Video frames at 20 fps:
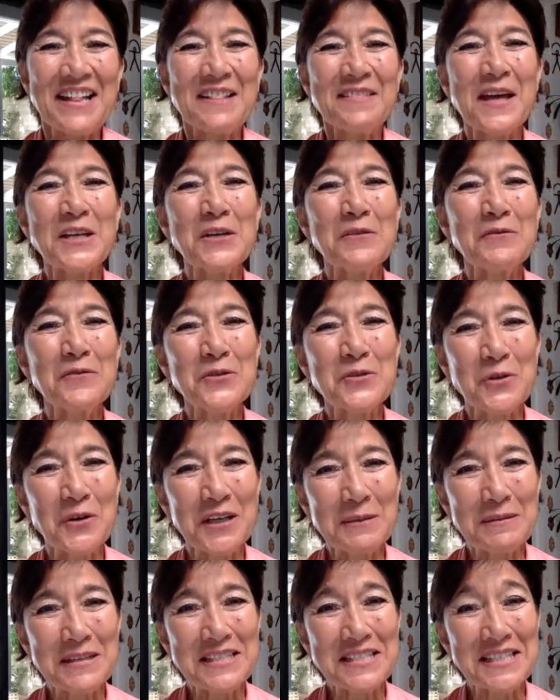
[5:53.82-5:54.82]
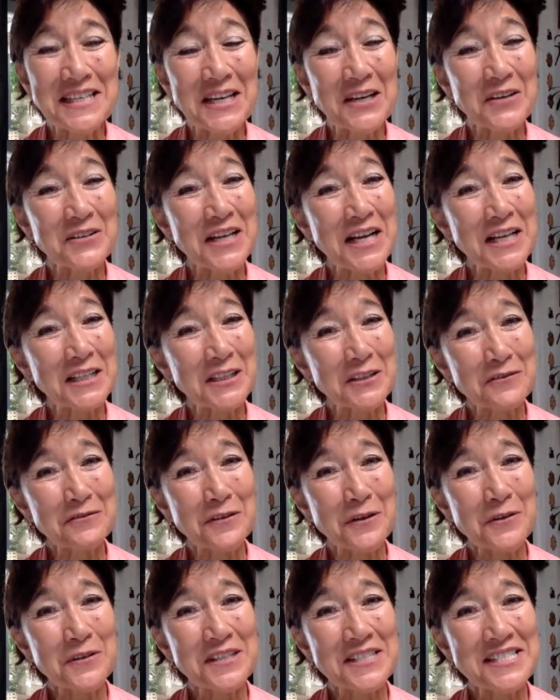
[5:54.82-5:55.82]
Thank you for joining me today on Island
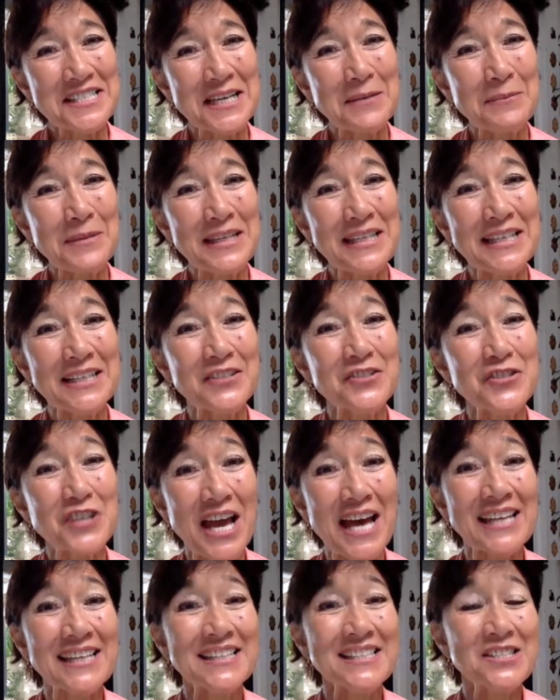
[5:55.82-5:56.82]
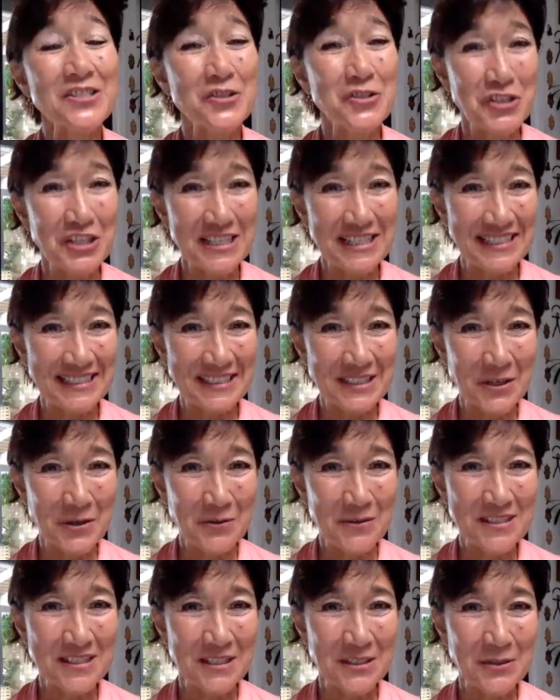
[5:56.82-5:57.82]
Focus and meeting Janice Jin,
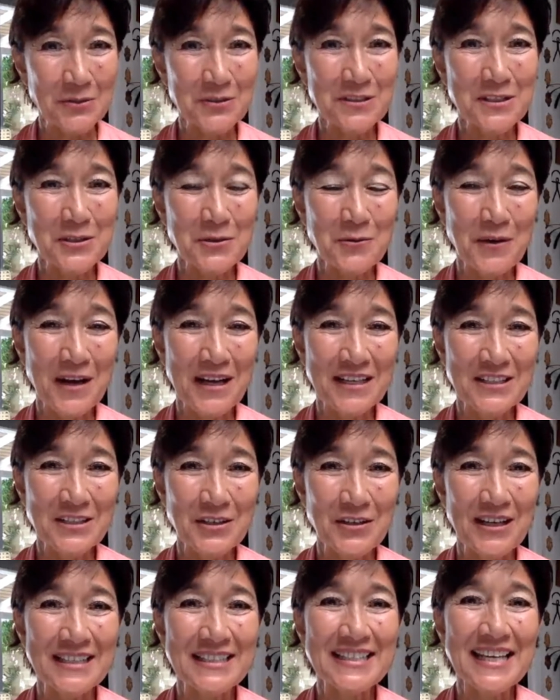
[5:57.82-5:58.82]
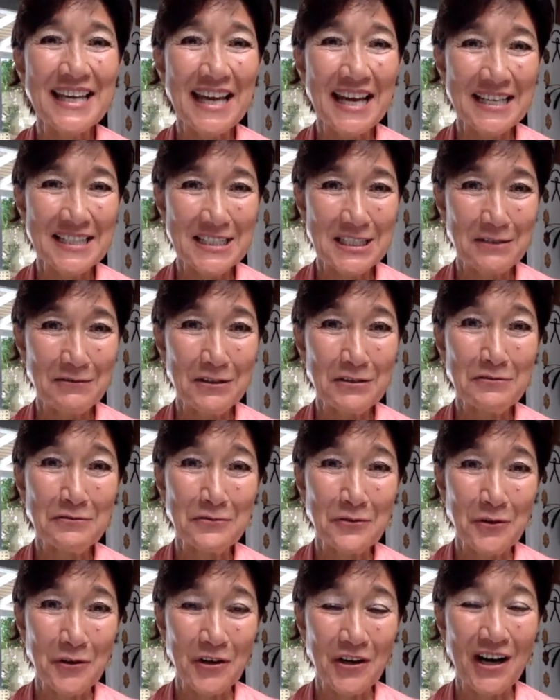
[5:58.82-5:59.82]
who is the news director at
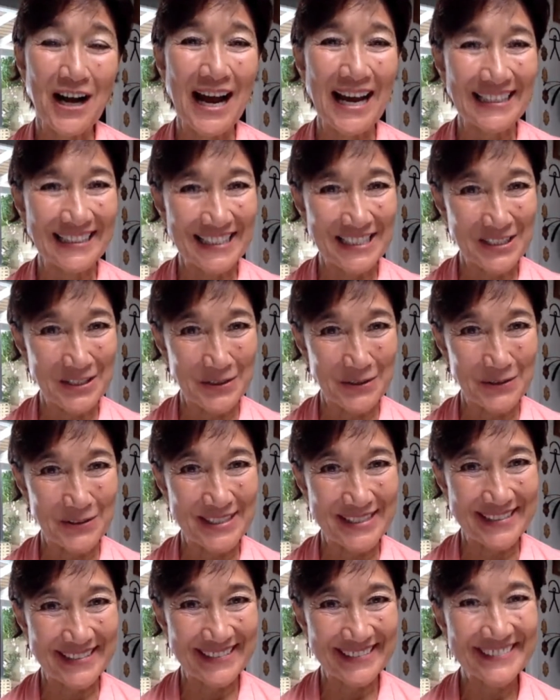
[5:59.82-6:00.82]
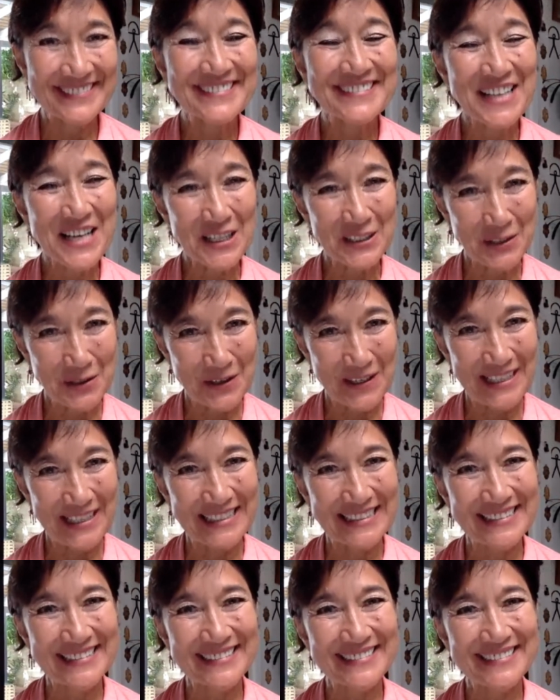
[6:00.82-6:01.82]
KITV4 Island News. Aloha.